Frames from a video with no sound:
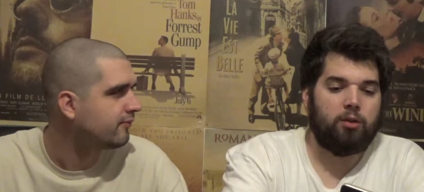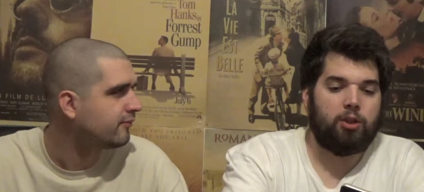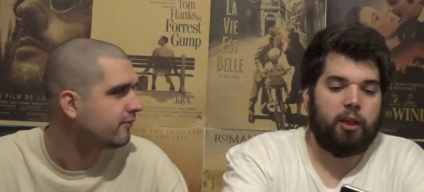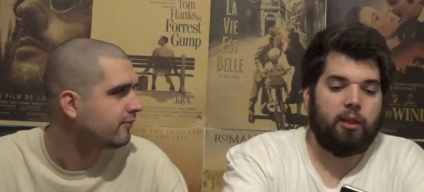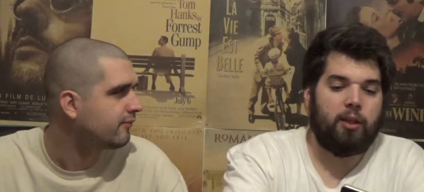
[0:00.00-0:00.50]

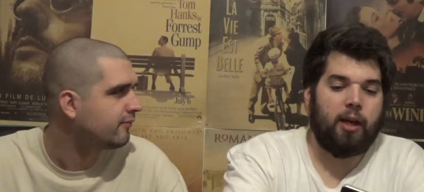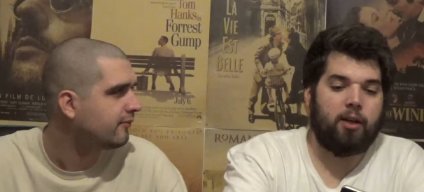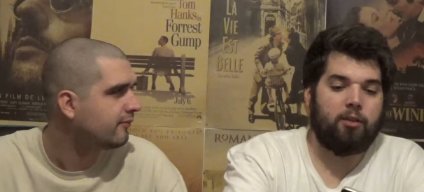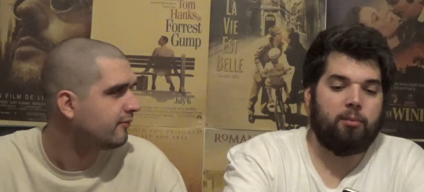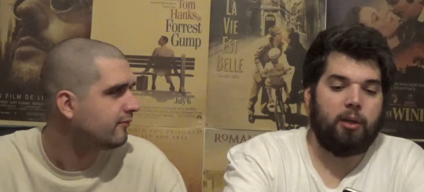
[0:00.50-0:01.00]
Speaker 1: Channing
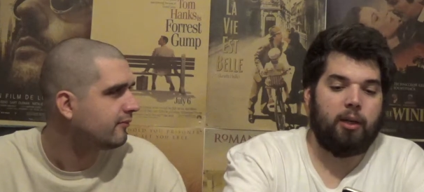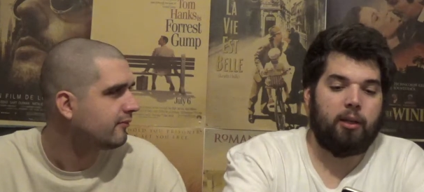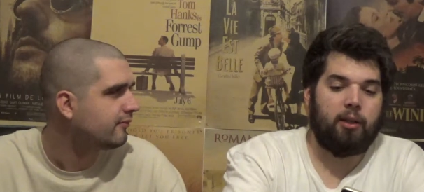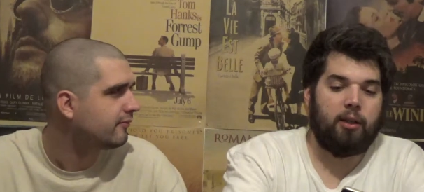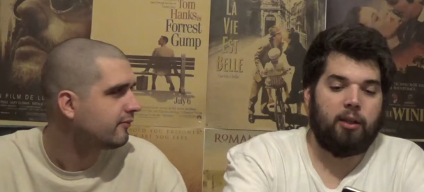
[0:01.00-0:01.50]
Tatum
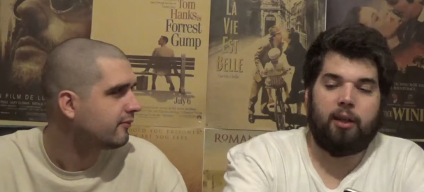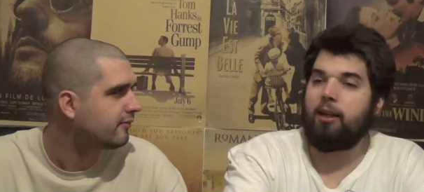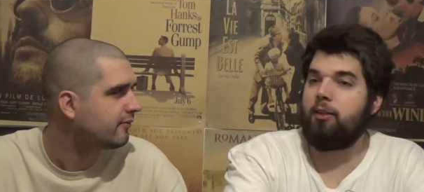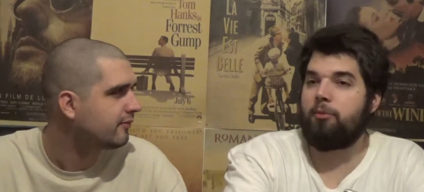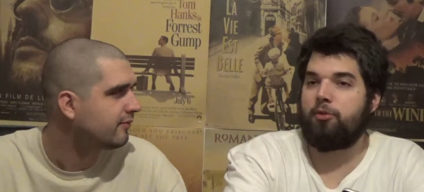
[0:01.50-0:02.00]
and uh,
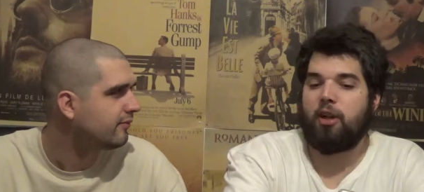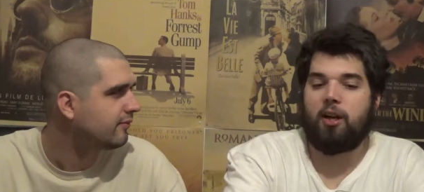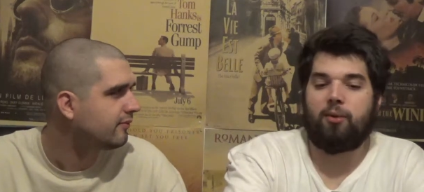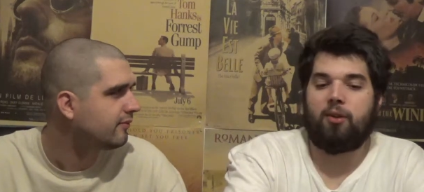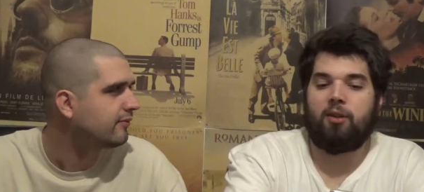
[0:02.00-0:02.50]
Adam
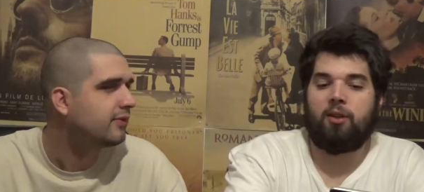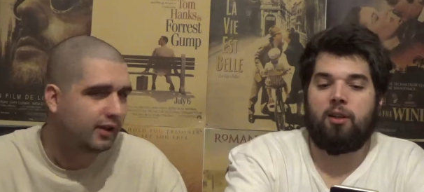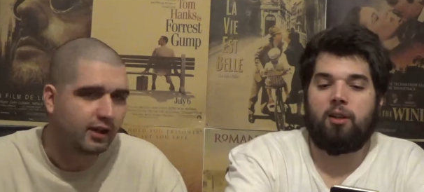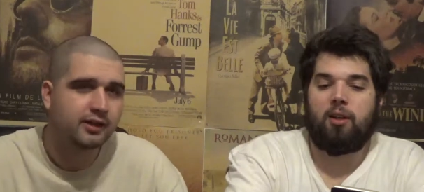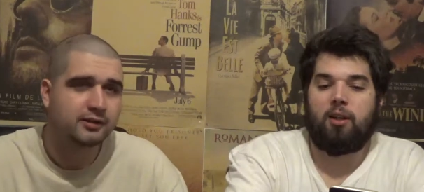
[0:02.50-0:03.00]
Driver.
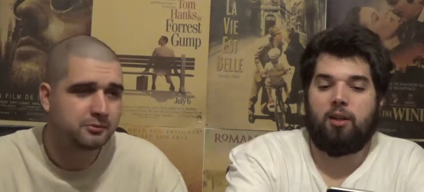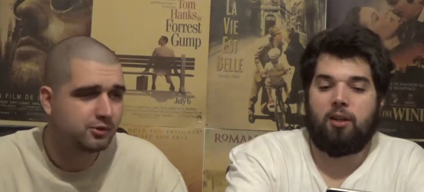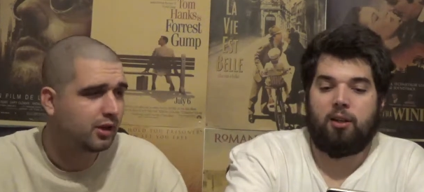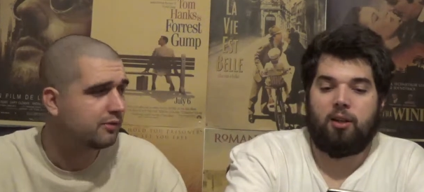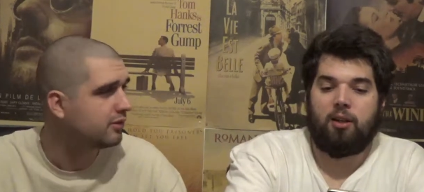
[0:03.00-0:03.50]
Yeah, Adam
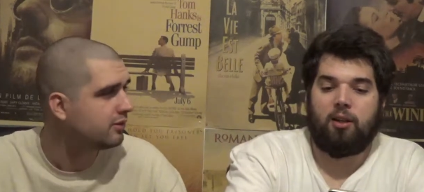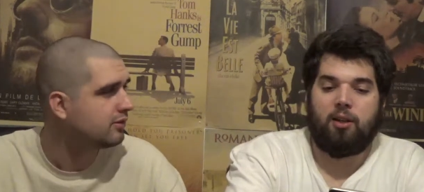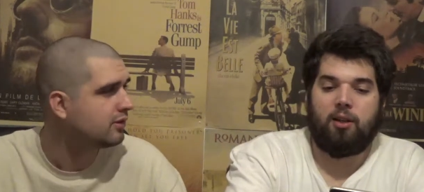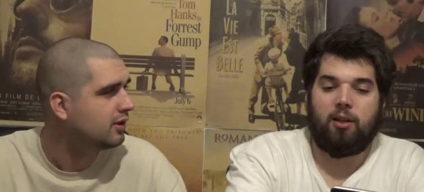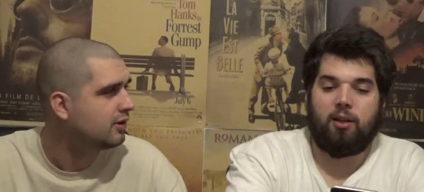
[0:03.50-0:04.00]
Driver.
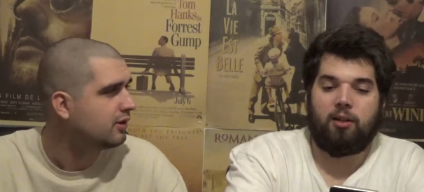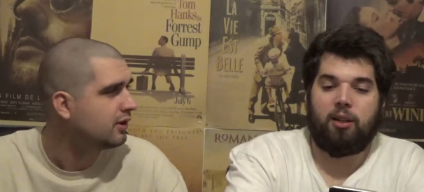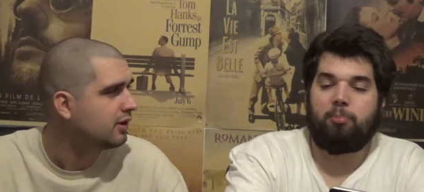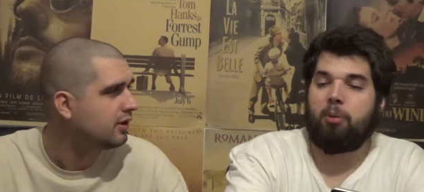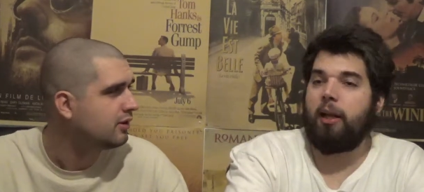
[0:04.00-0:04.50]
Uh,
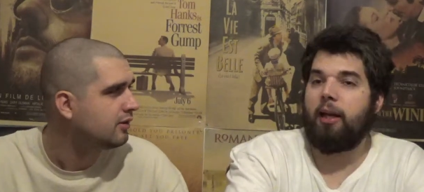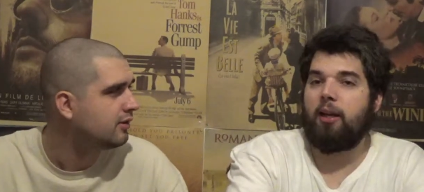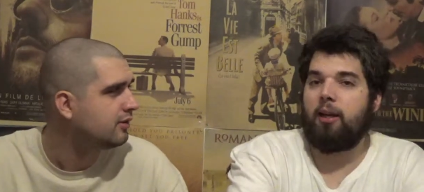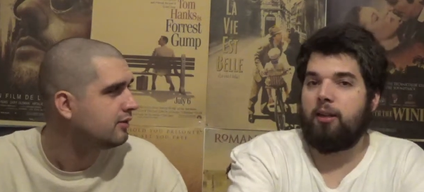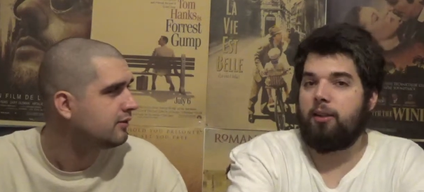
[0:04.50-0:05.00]
they play.
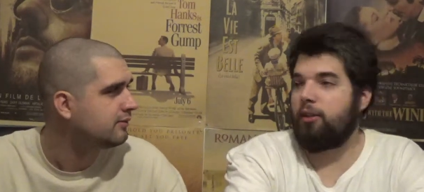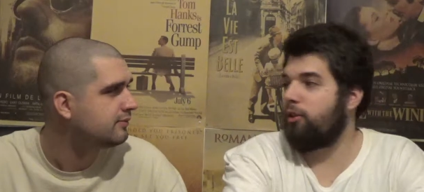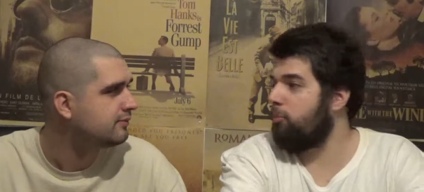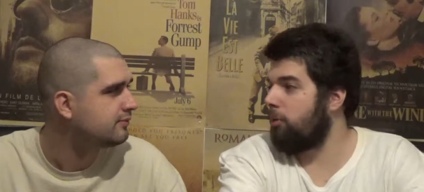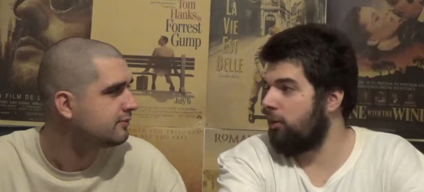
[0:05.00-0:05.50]
Uh, they're
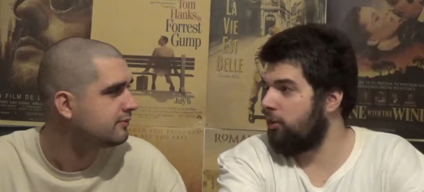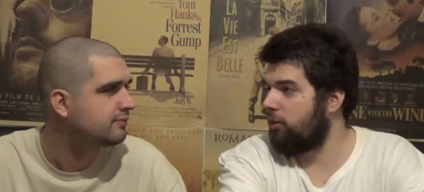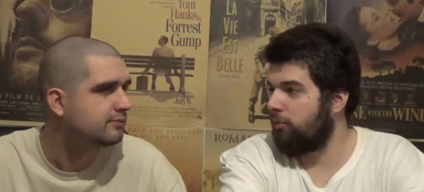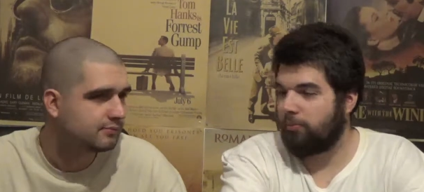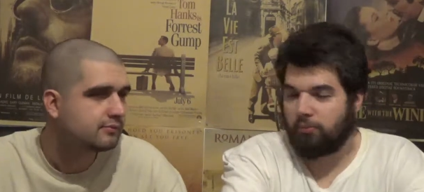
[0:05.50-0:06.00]
two
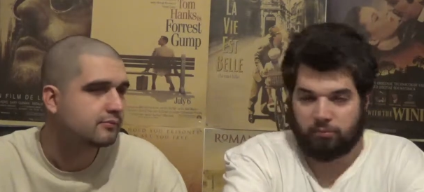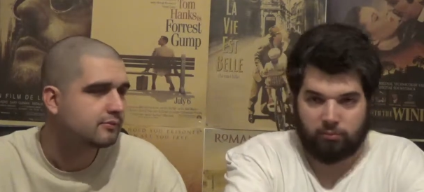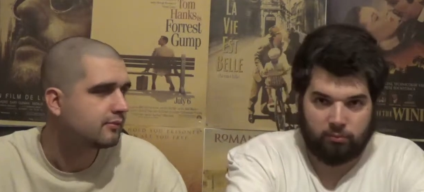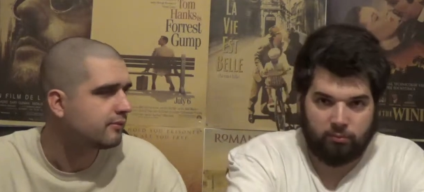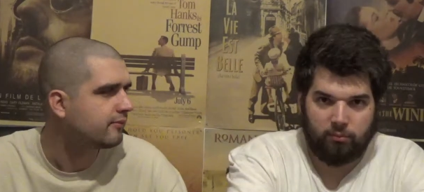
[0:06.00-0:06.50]
brothers,
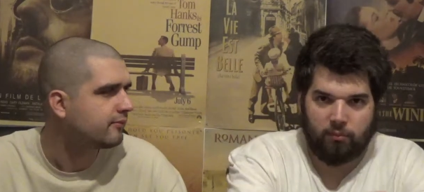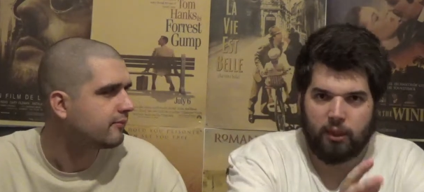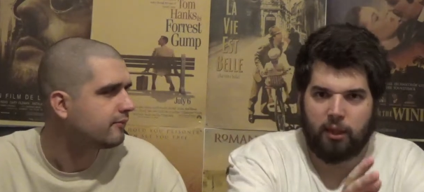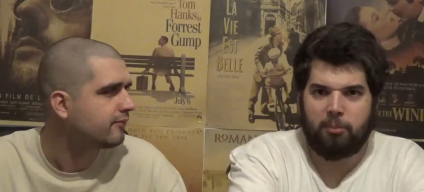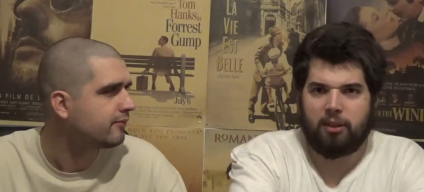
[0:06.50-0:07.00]

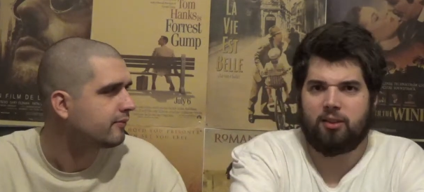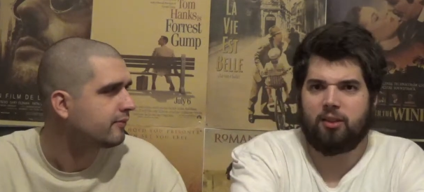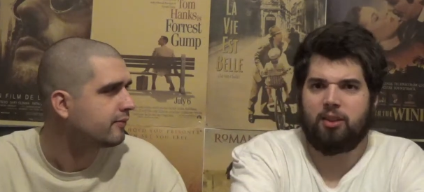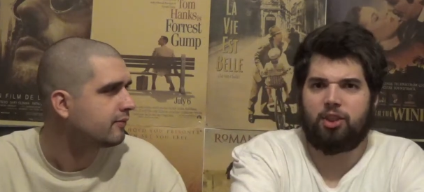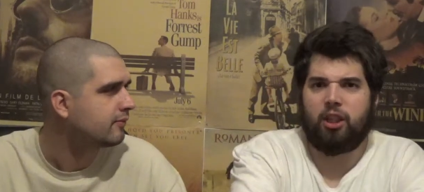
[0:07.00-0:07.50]
and
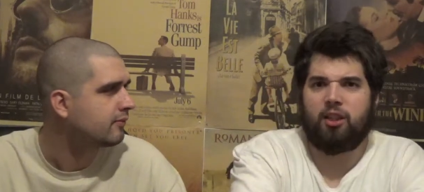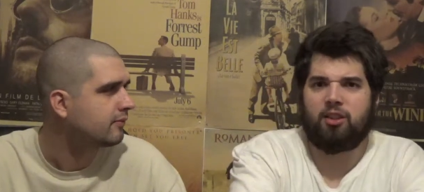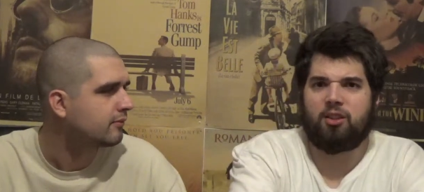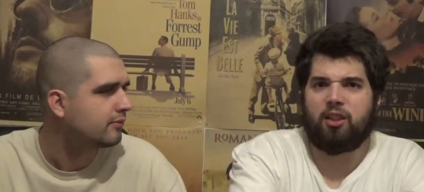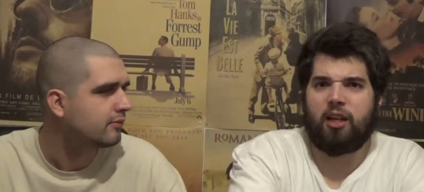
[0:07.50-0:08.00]
basically
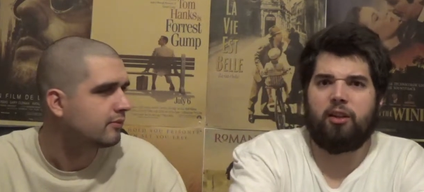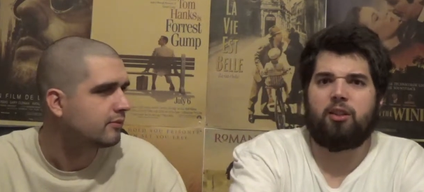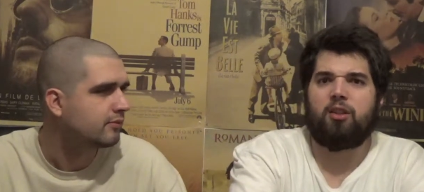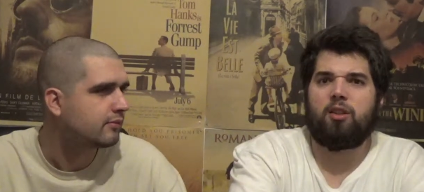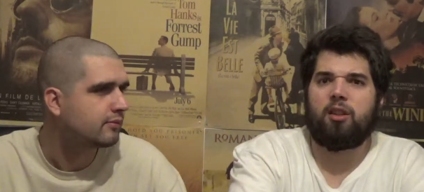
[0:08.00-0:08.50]
Channing's
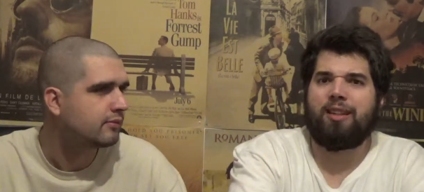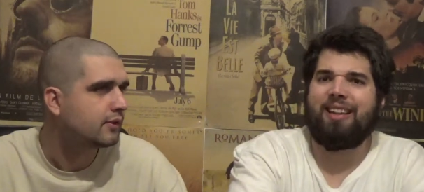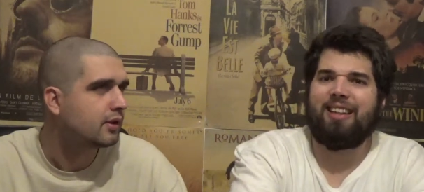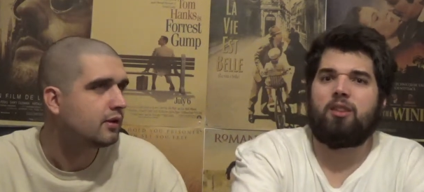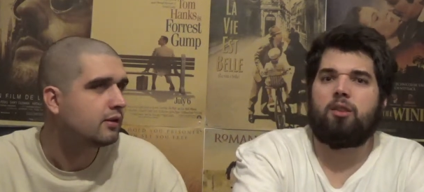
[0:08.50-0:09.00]
character
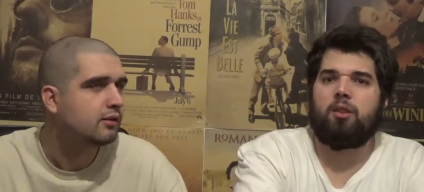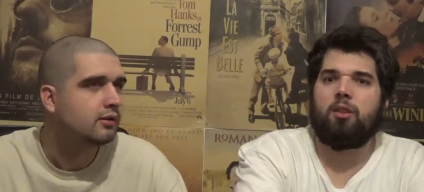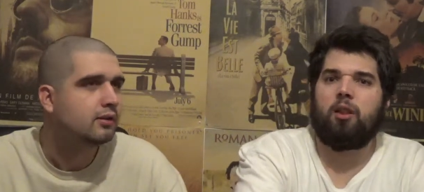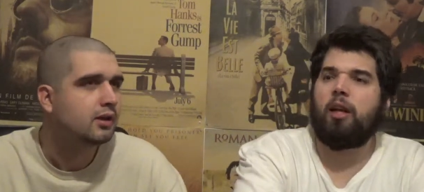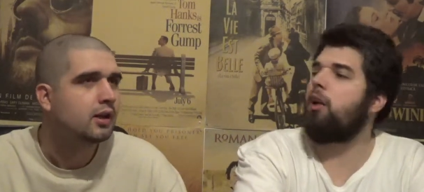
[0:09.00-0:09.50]
gets
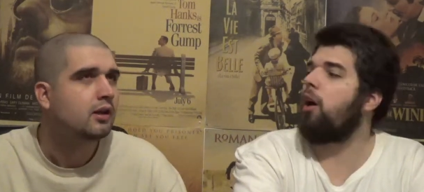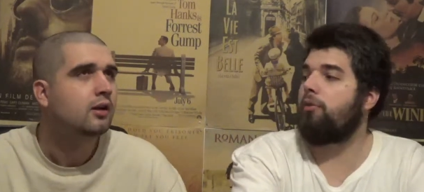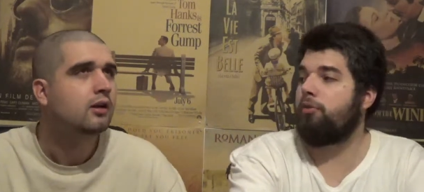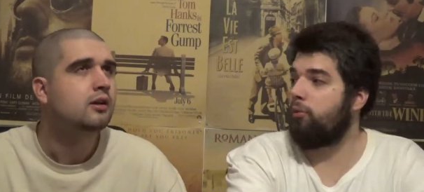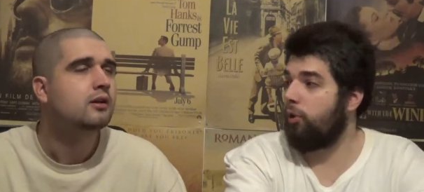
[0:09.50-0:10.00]
uh, laid off from